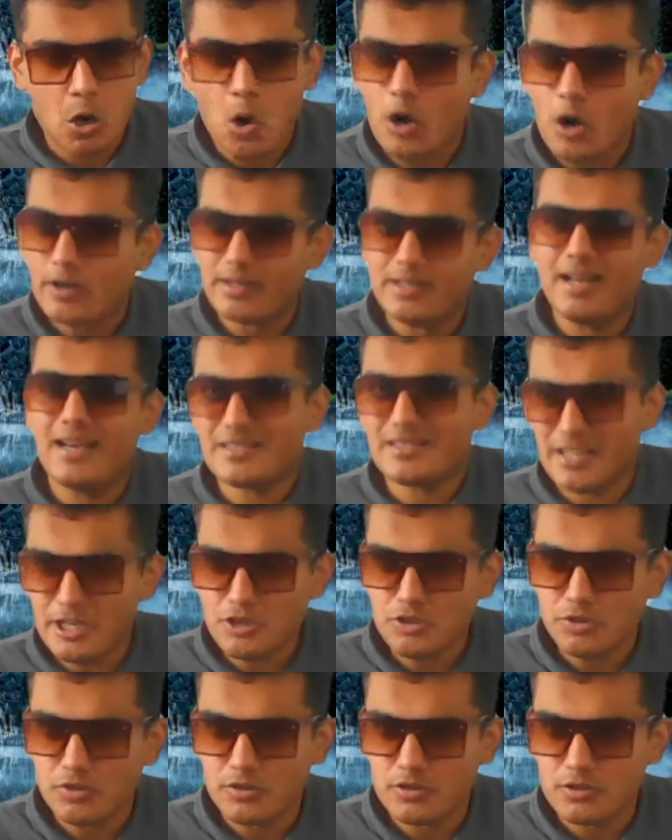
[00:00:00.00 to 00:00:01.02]

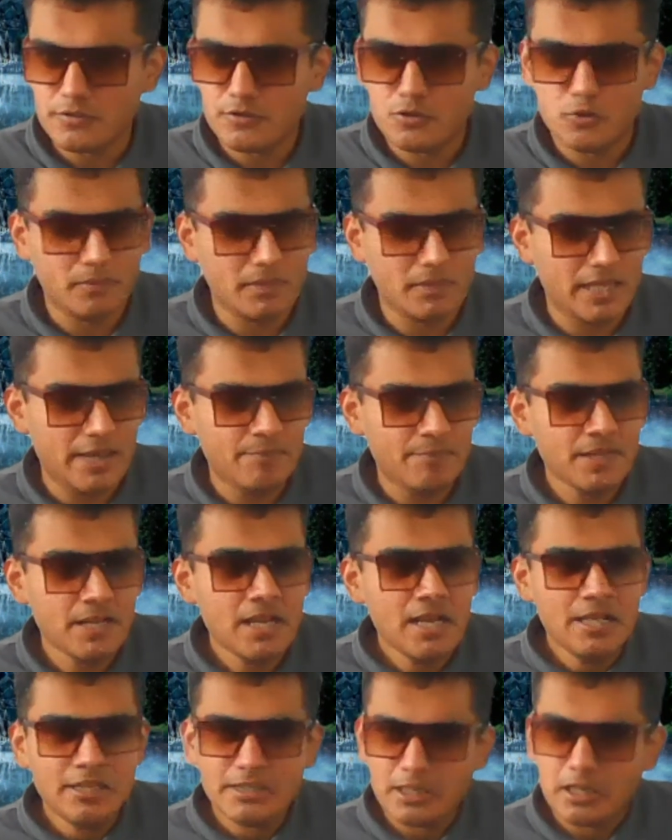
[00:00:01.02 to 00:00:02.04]
organizations, to blame
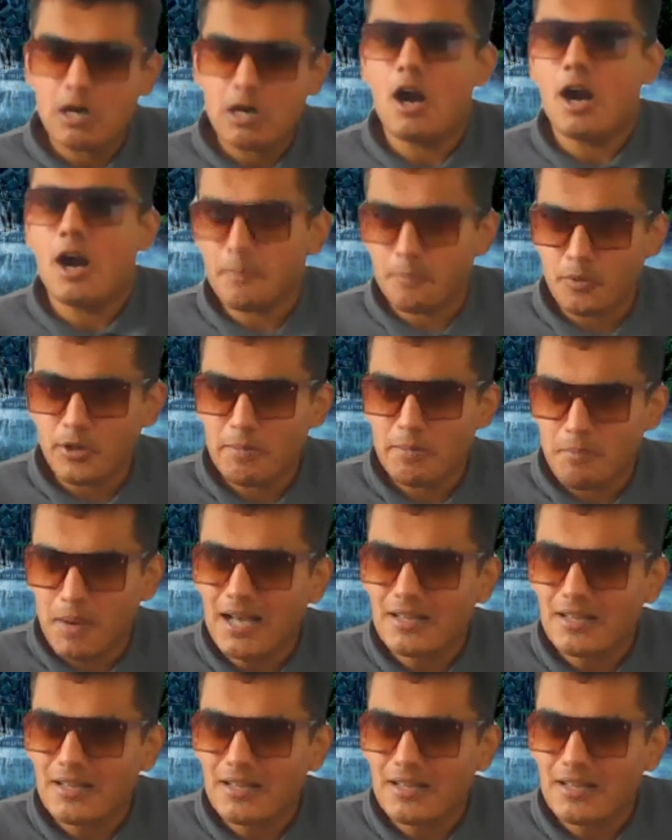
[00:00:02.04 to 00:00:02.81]
the corporate